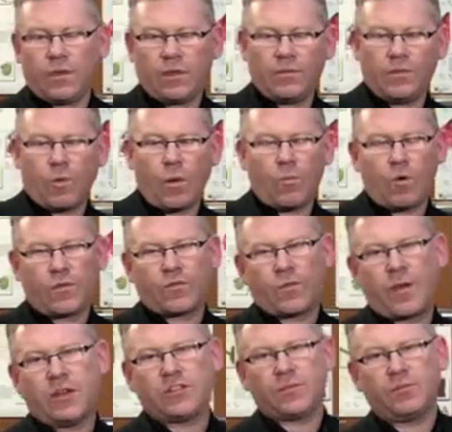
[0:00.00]
if you want more
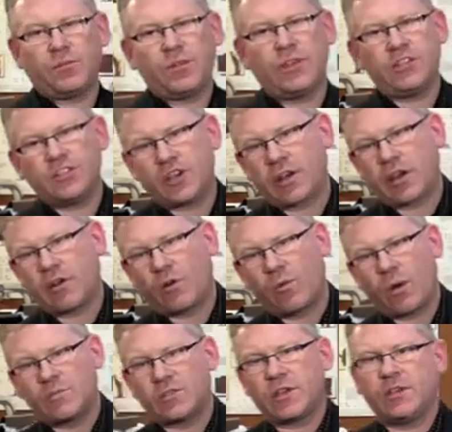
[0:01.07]
information, please check out our
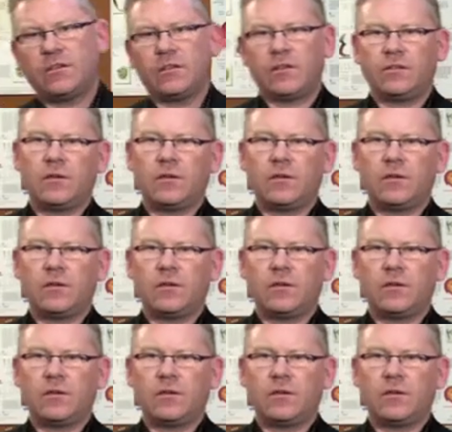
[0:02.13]
website,